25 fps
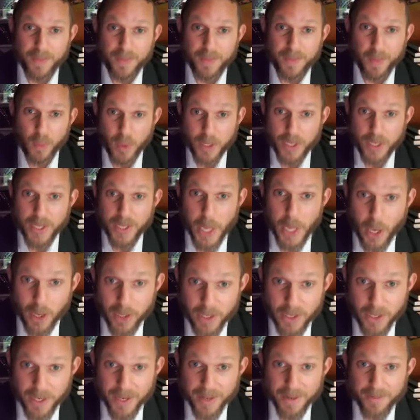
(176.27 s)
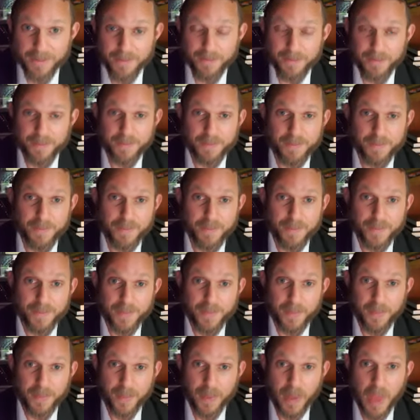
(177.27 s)
What's the answer?
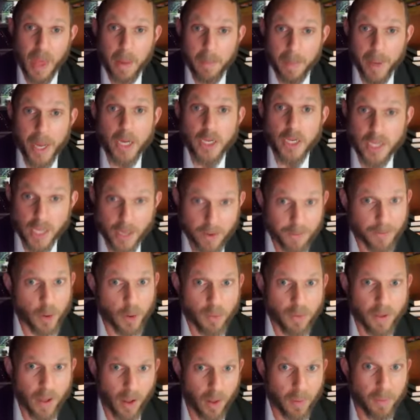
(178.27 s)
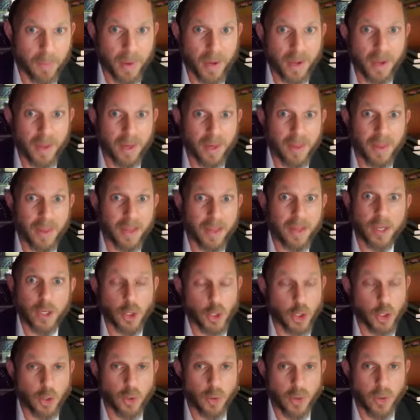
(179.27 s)
Because if you tell me that the
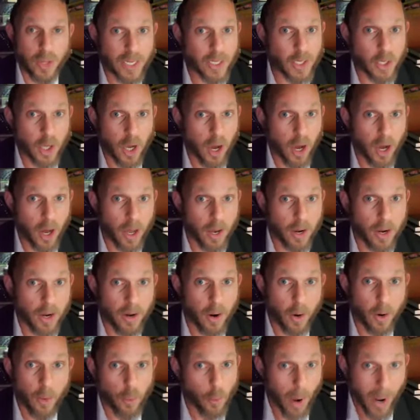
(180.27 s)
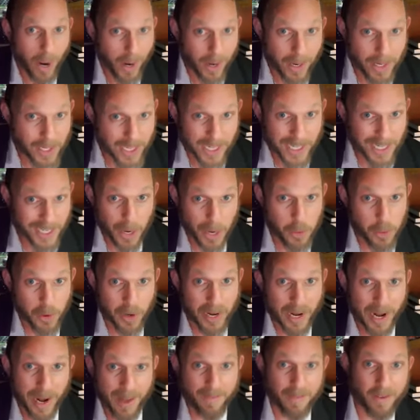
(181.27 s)
Jew that's on rung
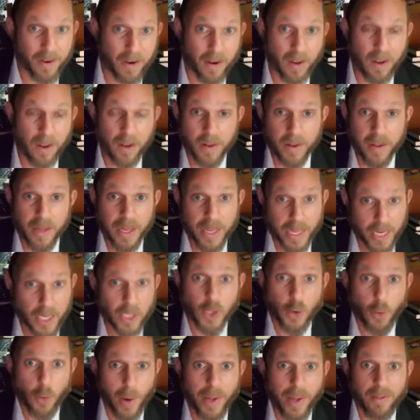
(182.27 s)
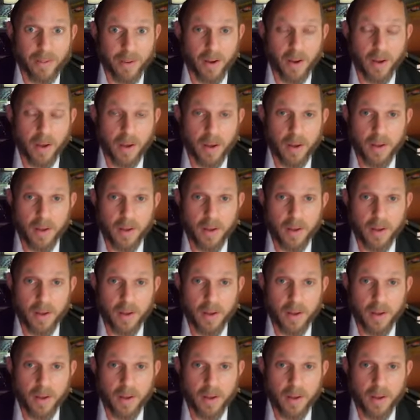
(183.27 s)
611 is greater,